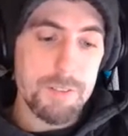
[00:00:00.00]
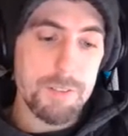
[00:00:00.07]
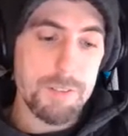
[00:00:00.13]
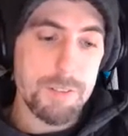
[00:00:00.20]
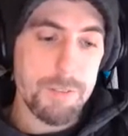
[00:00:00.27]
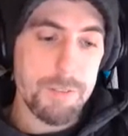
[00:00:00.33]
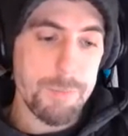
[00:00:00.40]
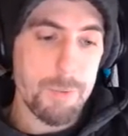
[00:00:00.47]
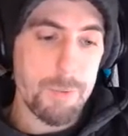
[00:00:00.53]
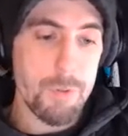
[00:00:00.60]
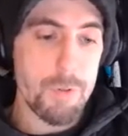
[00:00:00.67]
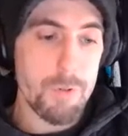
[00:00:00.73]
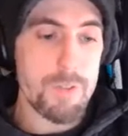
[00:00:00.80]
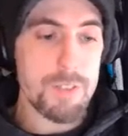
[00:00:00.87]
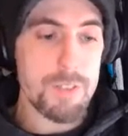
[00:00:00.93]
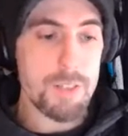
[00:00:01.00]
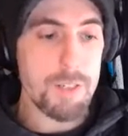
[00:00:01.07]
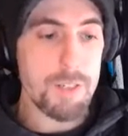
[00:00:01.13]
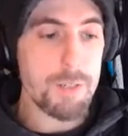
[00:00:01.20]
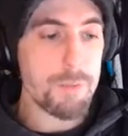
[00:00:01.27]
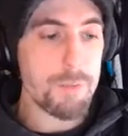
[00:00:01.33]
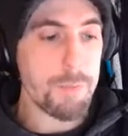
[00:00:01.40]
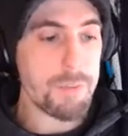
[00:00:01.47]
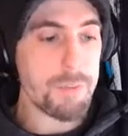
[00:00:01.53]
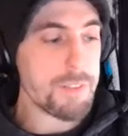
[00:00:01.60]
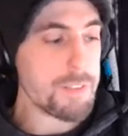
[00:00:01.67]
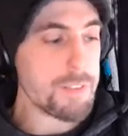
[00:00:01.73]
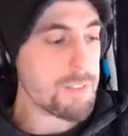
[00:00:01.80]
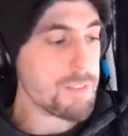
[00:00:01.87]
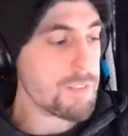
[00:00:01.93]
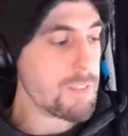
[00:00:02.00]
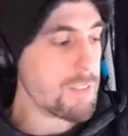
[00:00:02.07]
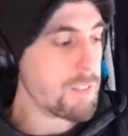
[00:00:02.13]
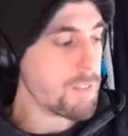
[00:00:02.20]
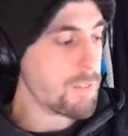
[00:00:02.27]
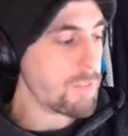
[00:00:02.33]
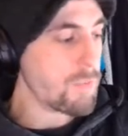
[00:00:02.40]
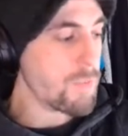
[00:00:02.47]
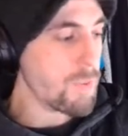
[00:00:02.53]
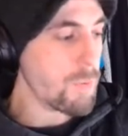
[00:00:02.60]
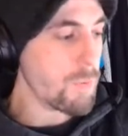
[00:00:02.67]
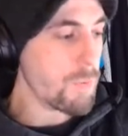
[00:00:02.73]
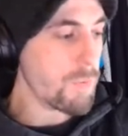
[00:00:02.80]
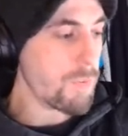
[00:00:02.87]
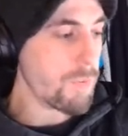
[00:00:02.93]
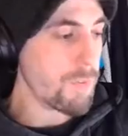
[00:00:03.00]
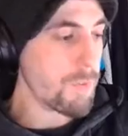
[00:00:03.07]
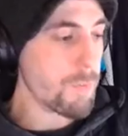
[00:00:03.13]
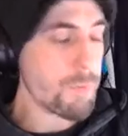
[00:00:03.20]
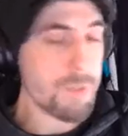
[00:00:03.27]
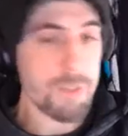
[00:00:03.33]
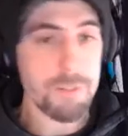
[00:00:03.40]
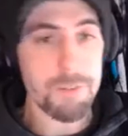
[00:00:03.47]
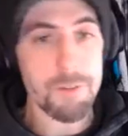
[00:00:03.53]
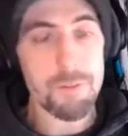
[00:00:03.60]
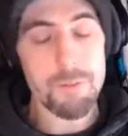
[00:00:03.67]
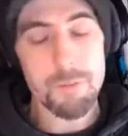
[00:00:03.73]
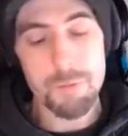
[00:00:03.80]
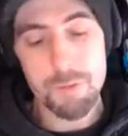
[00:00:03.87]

who have at times presented views somewhat conservative.